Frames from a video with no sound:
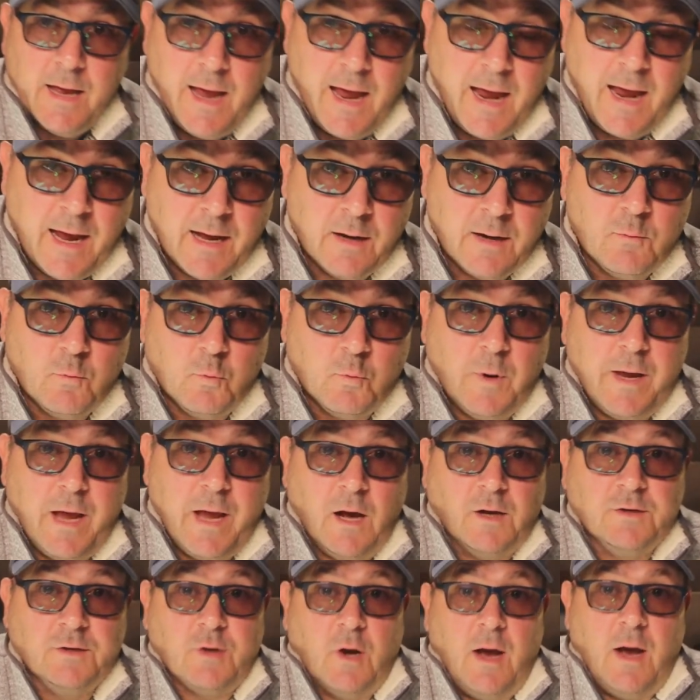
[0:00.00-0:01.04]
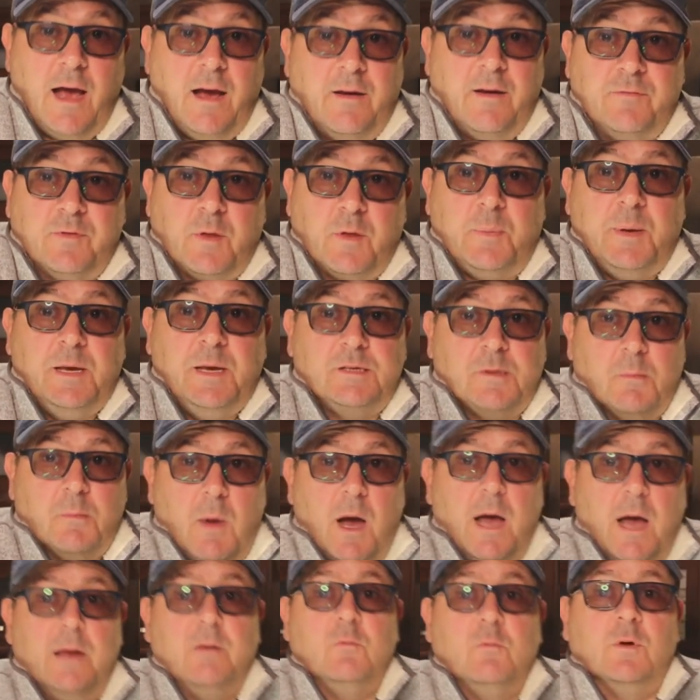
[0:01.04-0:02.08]
And we also have the peace of
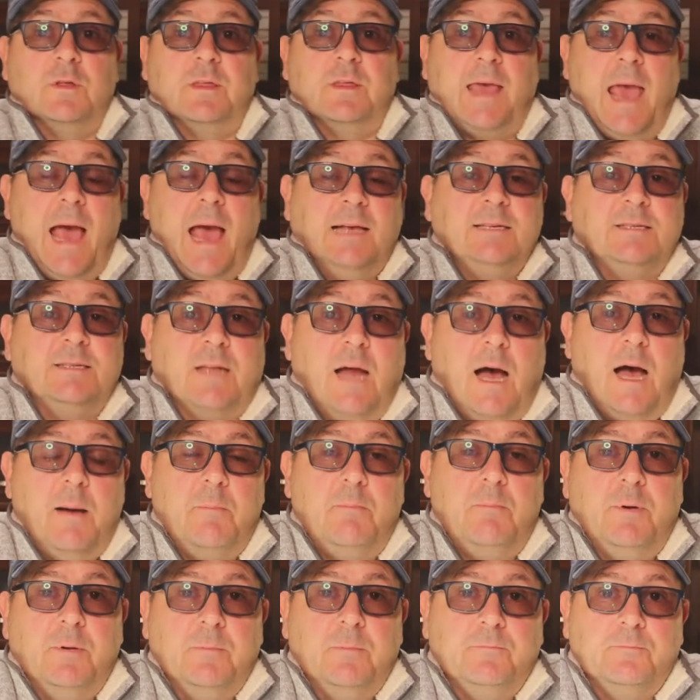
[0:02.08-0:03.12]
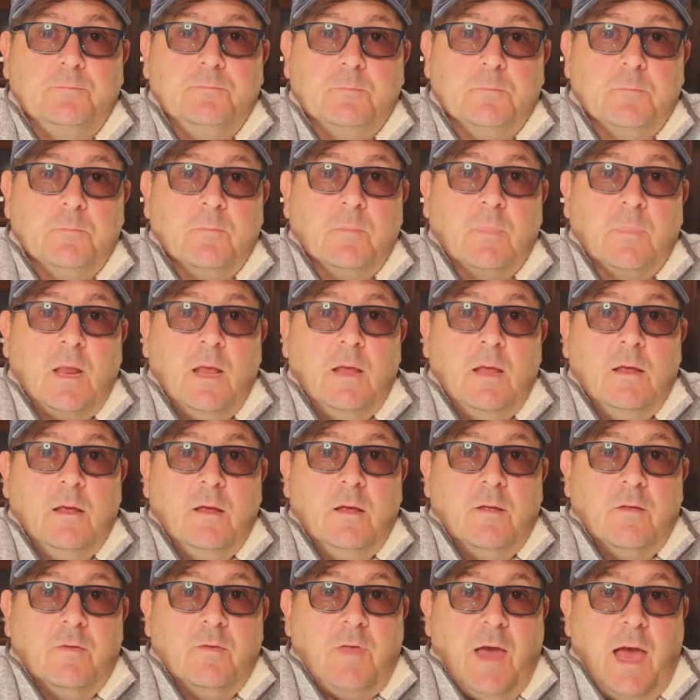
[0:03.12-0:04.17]
mind with GasStop
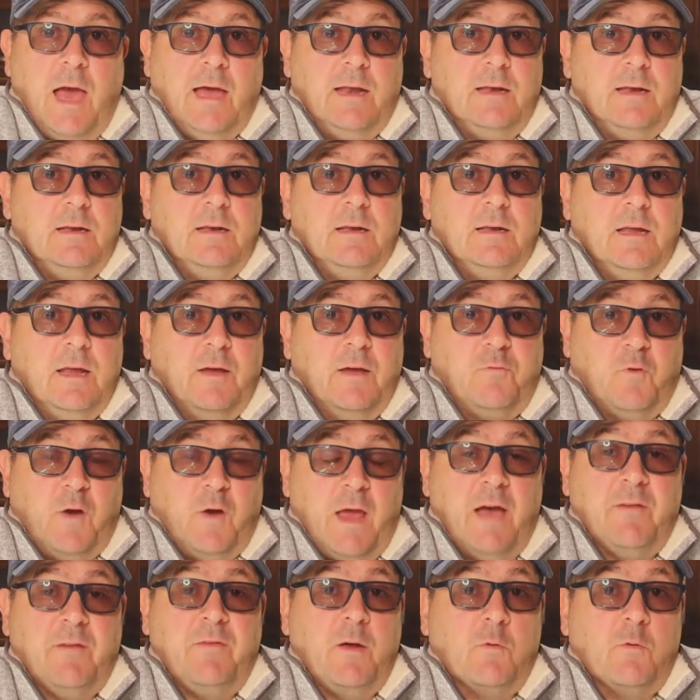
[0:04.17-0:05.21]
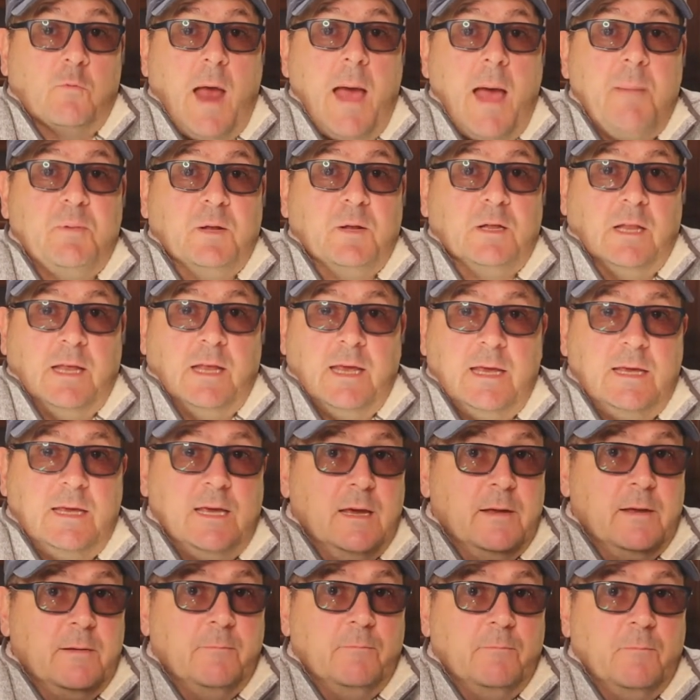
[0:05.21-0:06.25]
that if we have a rapid
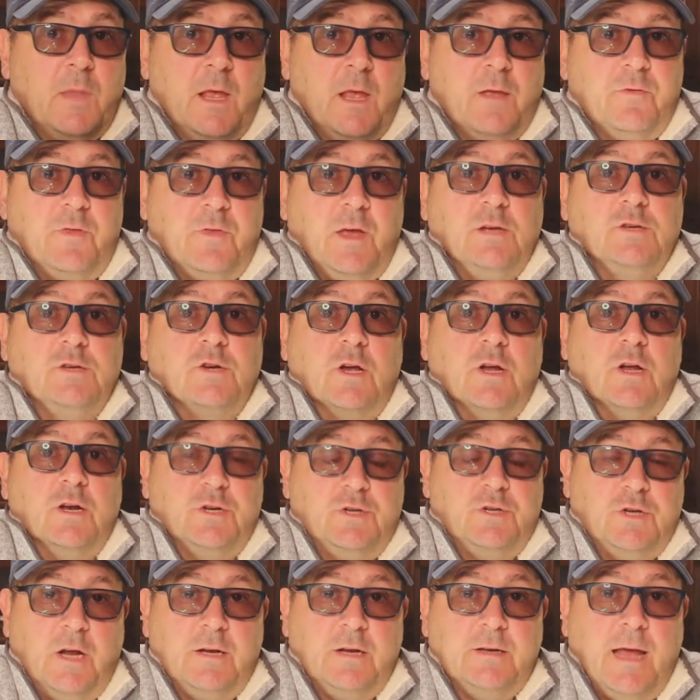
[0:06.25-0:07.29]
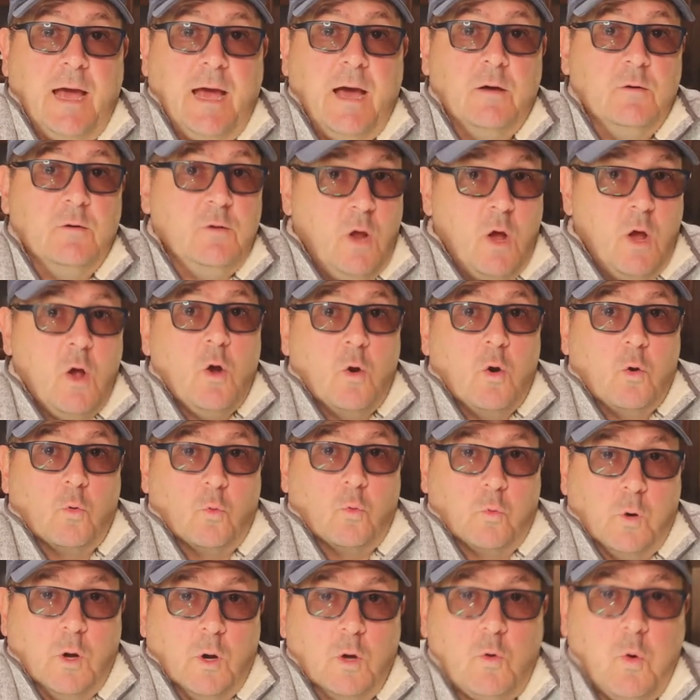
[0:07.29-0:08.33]
leak, things are going to shut down
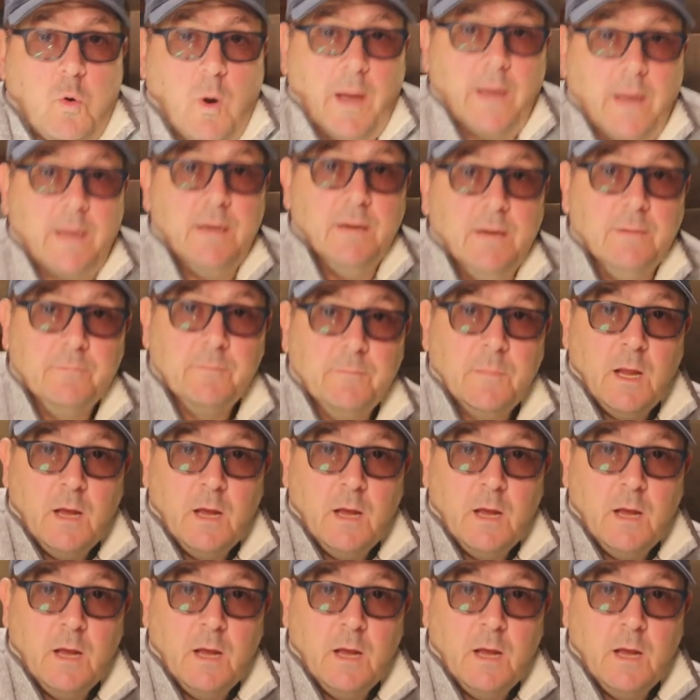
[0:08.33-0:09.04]
real quick.